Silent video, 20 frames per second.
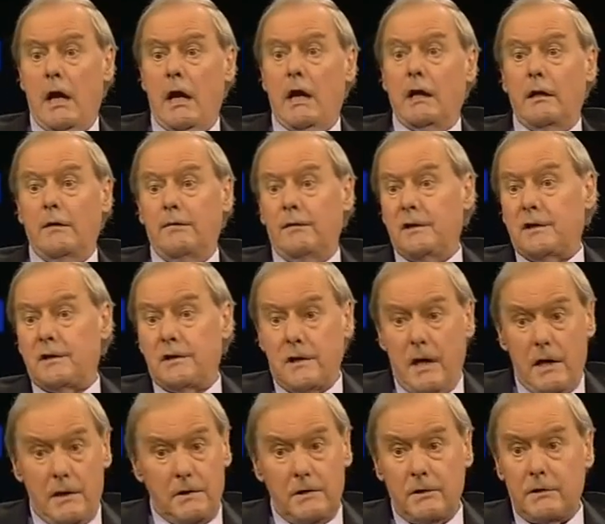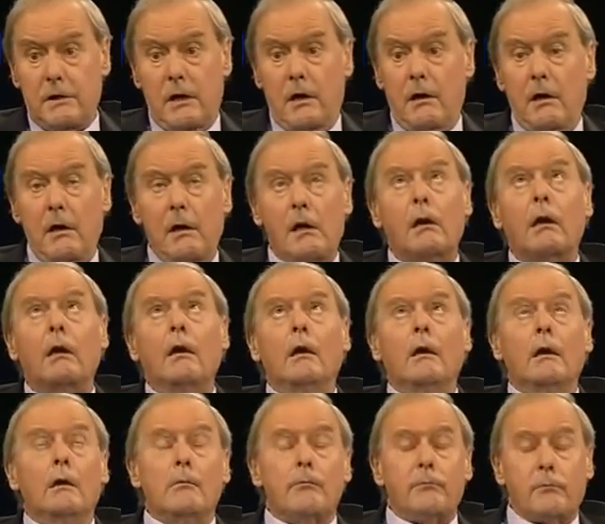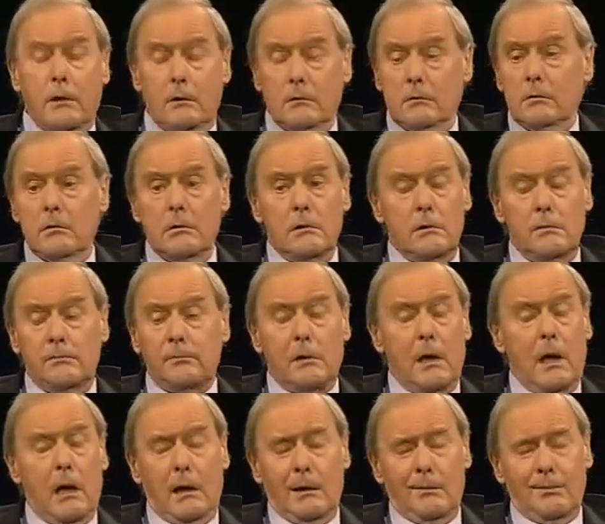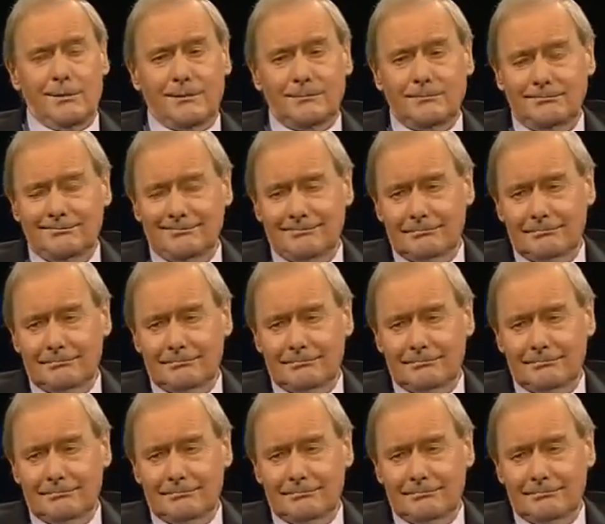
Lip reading: and if it's necessary, who to bribe.